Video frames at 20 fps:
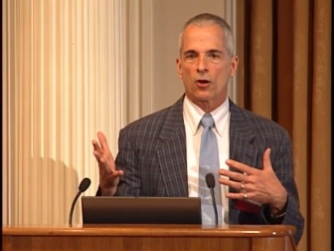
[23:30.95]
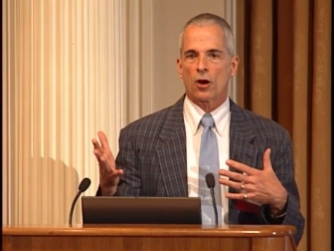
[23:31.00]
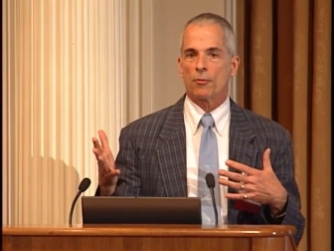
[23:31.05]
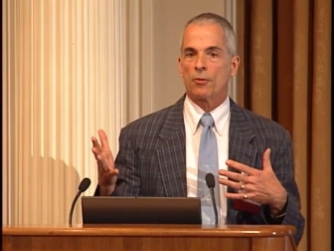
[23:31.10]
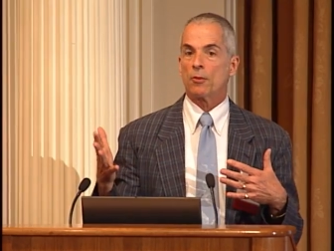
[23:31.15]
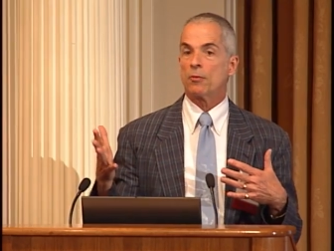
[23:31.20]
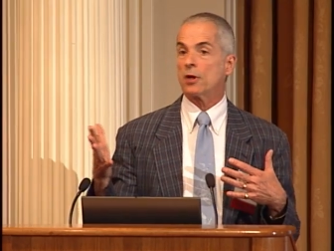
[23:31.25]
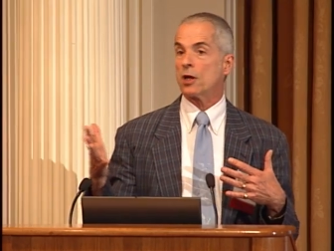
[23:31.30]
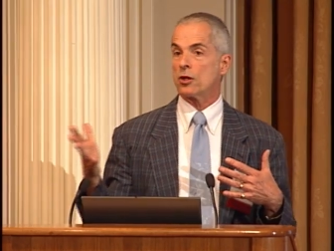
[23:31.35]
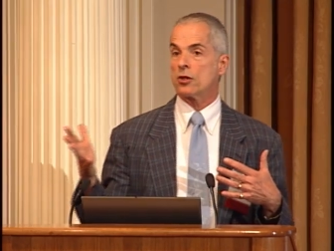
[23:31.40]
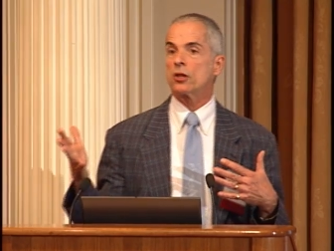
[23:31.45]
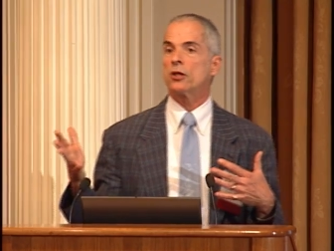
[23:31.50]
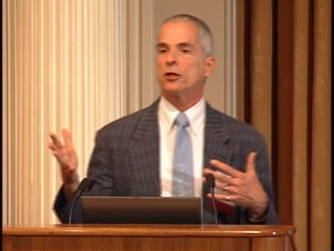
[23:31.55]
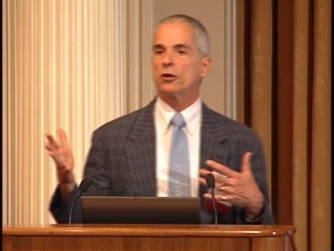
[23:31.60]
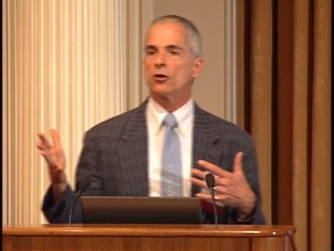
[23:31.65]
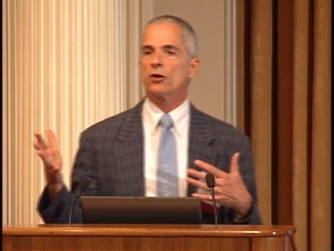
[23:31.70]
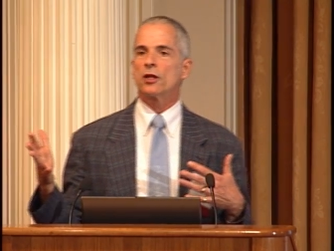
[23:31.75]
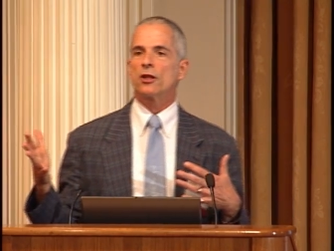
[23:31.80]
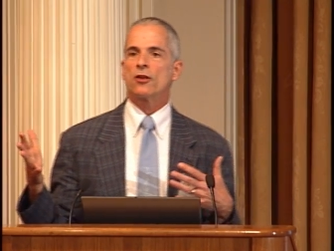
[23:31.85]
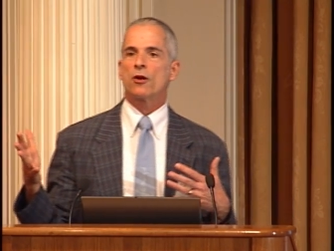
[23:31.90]
I mean, because
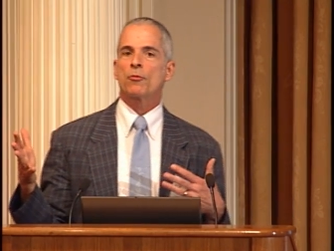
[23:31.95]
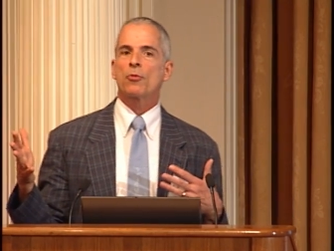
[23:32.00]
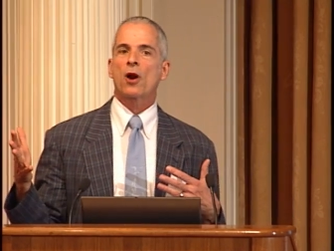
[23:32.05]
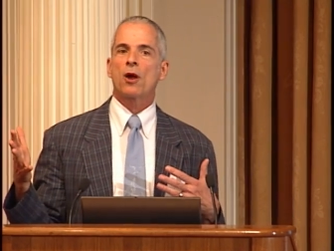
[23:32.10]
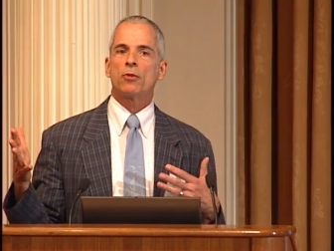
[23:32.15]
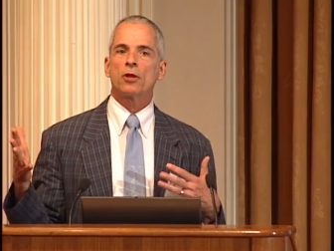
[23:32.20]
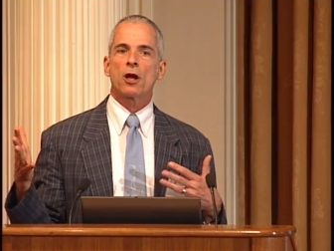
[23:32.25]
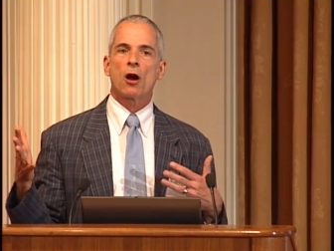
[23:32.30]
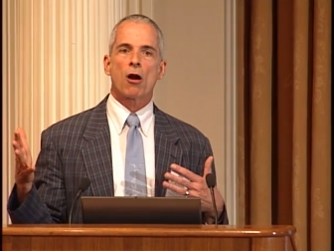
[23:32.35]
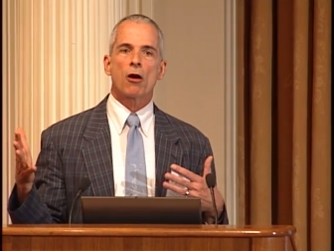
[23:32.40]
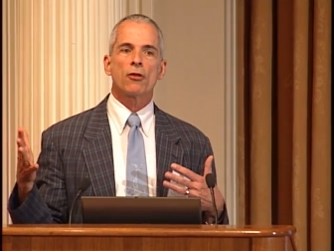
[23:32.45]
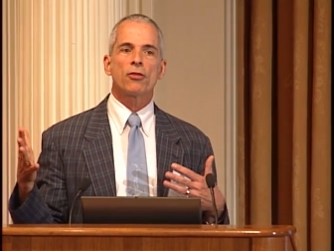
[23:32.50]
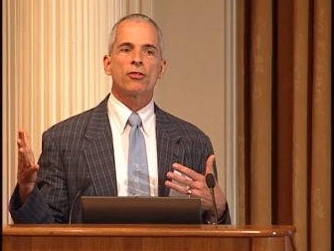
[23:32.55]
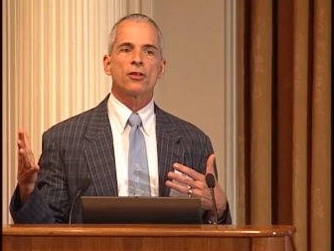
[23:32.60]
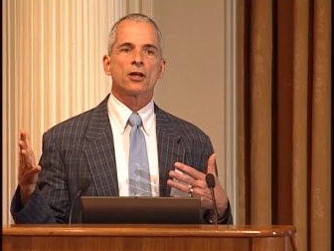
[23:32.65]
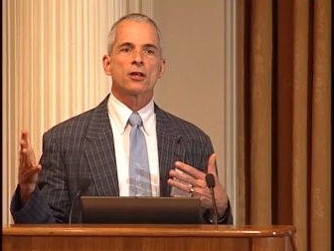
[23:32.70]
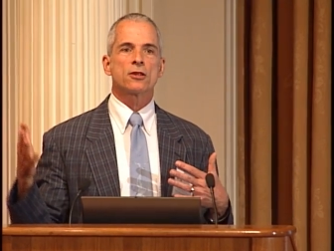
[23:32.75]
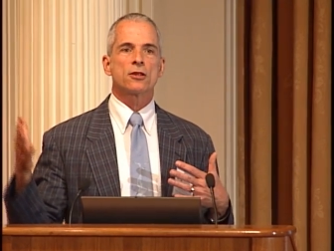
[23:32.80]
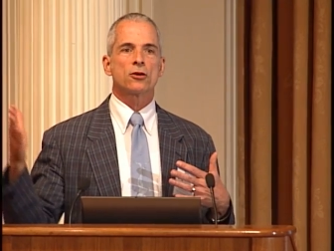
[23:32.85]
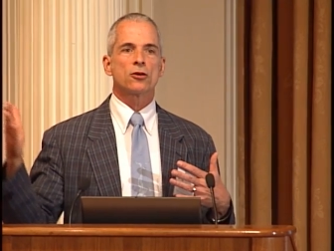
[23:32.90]
clearly there probably are
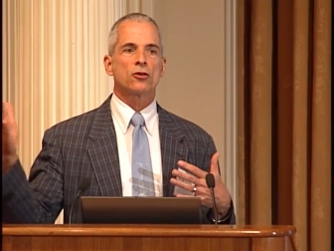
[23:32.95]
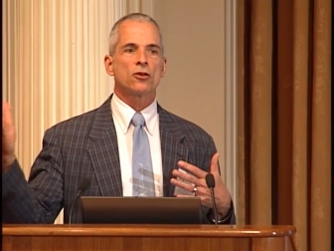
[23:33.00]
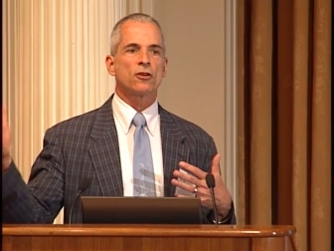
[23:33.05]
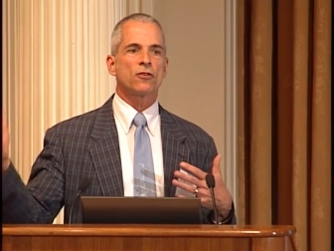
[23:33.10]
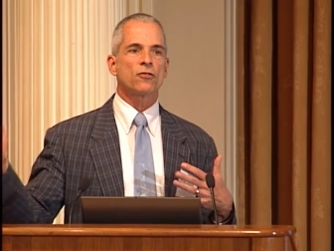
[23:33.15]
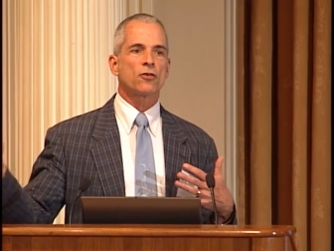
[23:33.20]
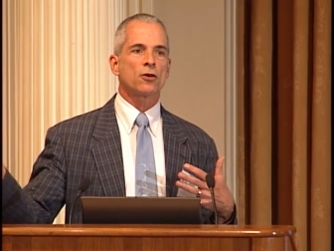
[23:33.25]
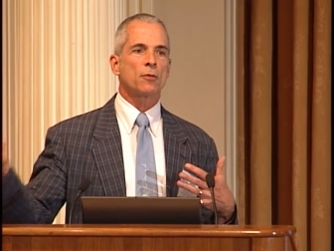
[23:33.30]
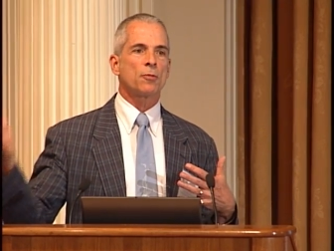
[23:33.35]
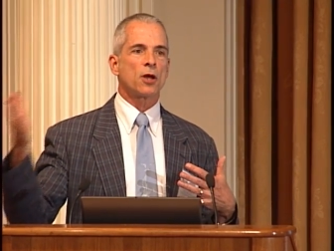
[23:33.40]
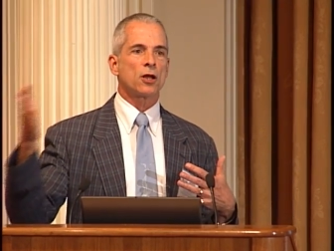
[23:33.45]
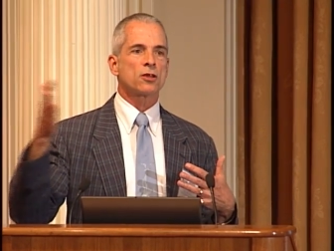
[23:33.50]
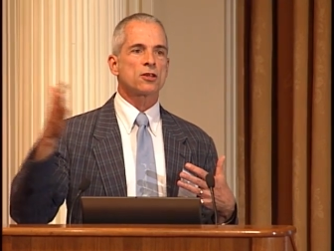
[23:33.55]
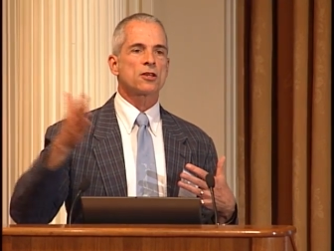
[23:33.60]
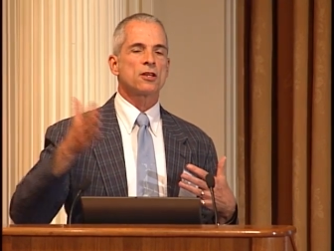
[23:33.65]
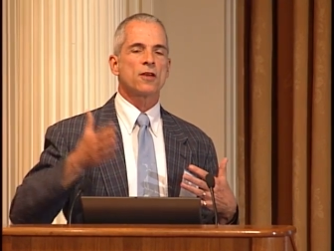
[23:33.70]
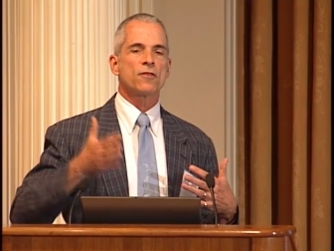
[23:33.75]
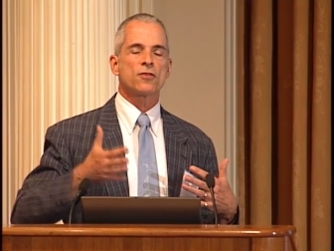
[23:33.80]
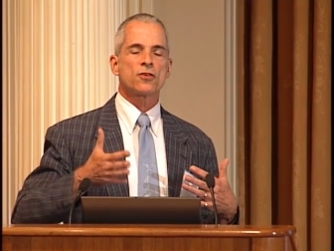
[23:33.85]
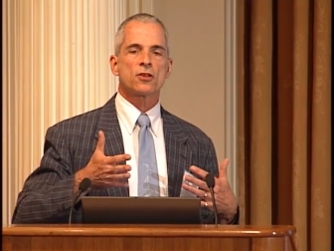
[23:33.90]
things that are different about
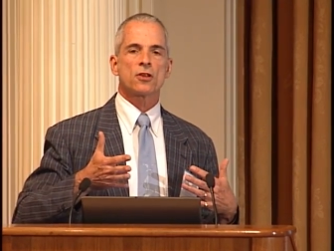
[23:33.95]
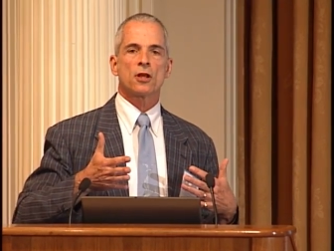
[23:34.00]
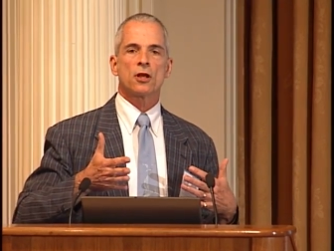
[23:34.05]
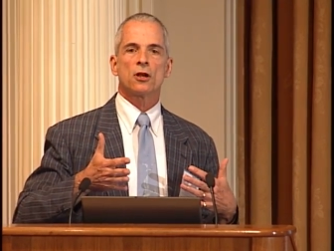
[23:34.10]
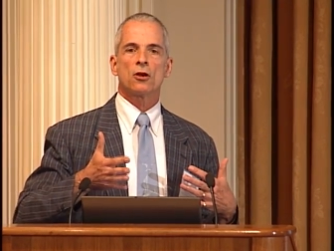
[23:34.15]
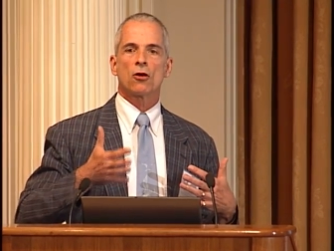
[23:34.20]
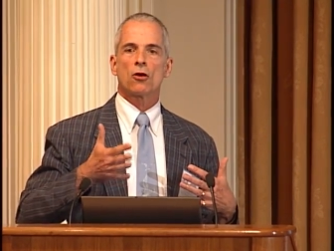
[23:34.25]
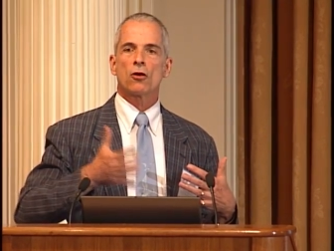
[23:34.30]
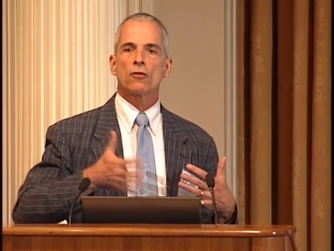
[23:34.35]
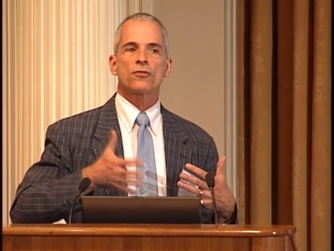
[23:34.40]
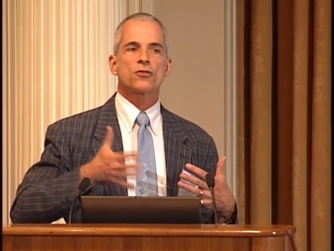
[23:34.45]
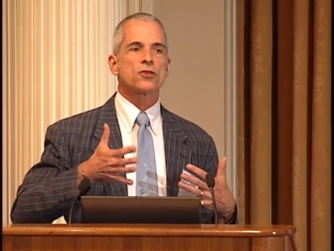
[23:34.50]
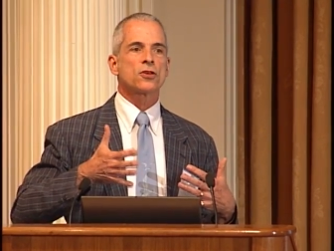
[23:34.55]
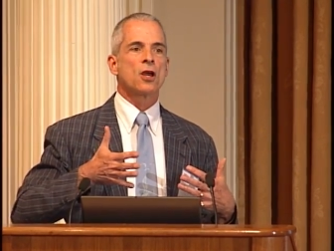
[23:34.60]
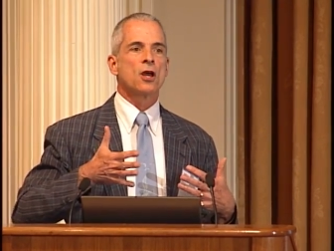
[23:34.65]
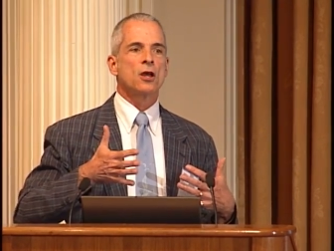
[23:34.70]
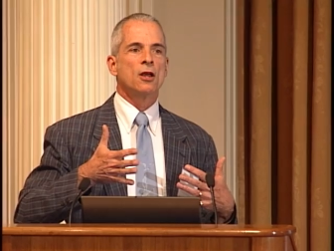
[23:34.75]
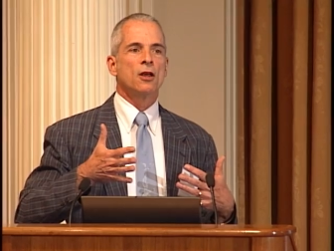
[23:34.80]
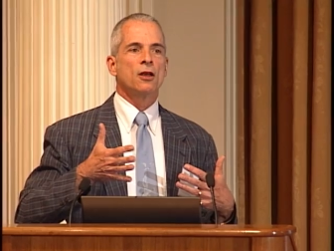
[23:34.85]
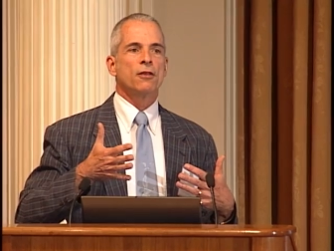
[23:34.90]
SNFs than IRFs
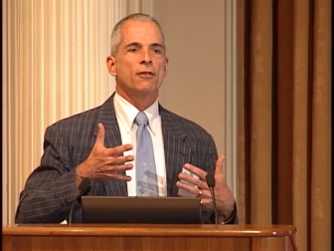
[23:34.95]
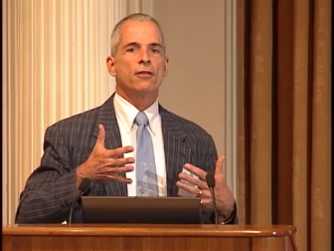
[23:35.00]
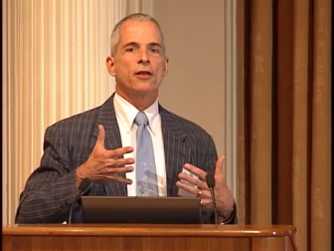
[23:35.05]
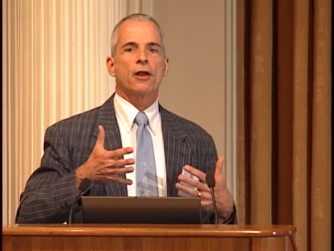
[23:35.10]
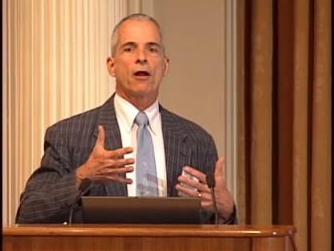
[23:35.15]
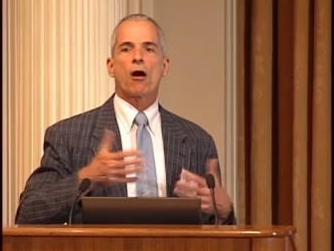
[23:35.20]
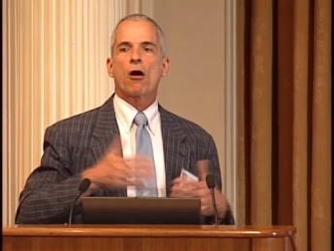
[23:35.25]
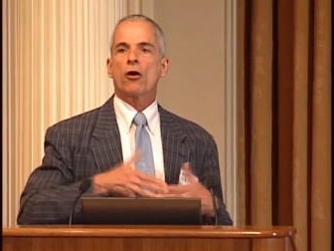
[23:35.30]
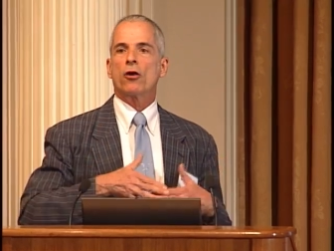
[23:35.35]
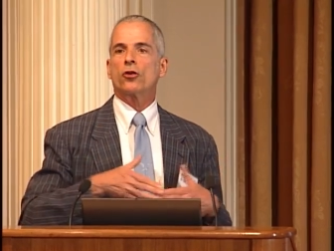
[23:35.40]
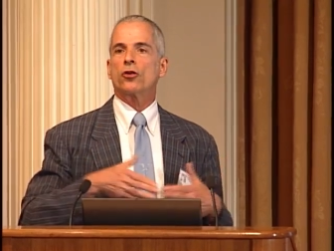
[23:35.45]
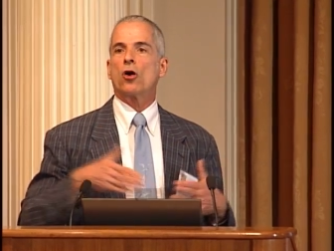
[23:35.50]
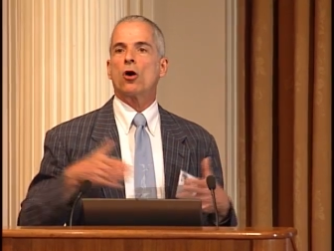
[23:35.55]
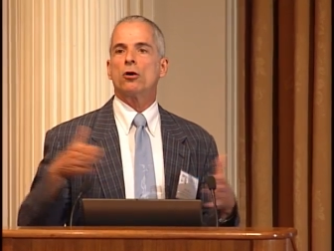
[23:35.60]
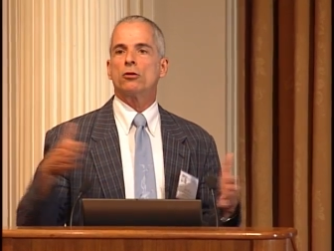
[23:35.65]
that aren't